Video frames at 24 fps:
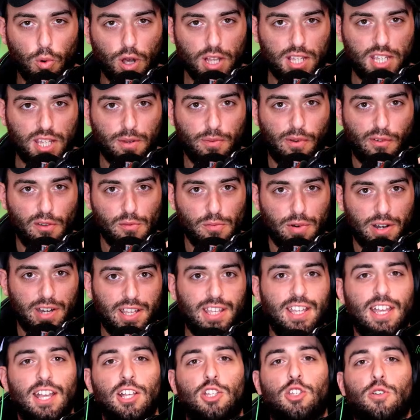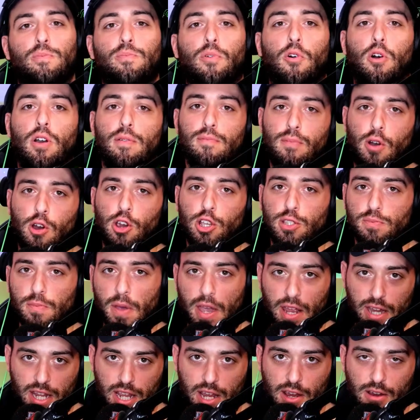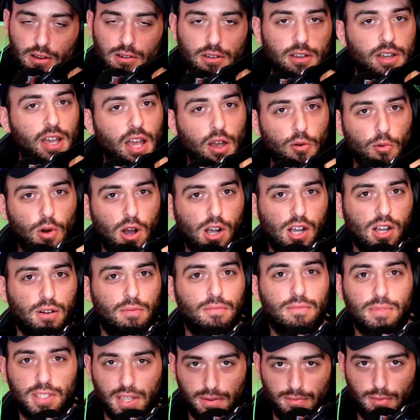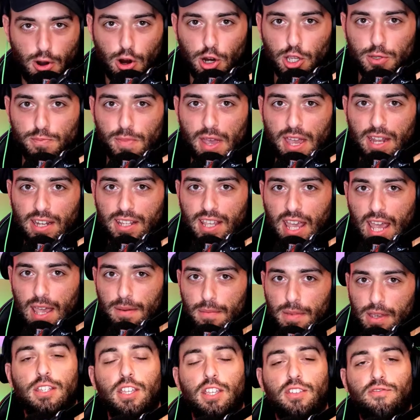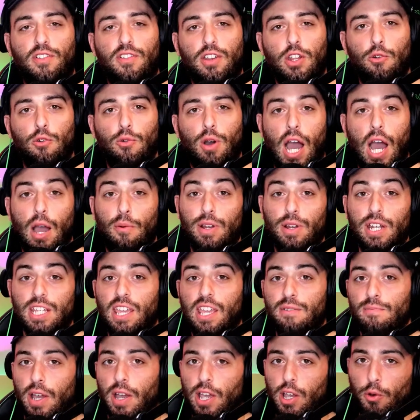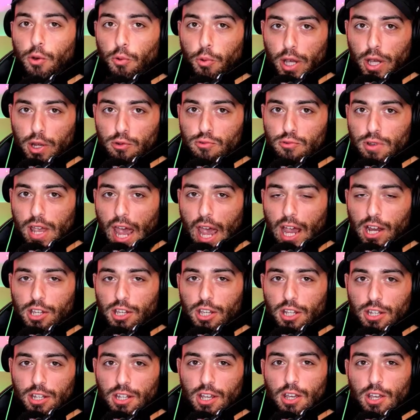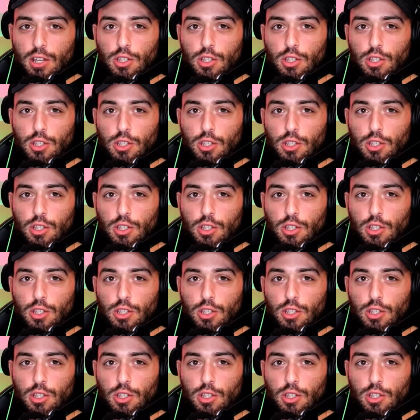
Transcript: What's up, everybody? It's your boy Marsman here, and welcome to Marsman Gaming. In this video, I want to give my quick reaction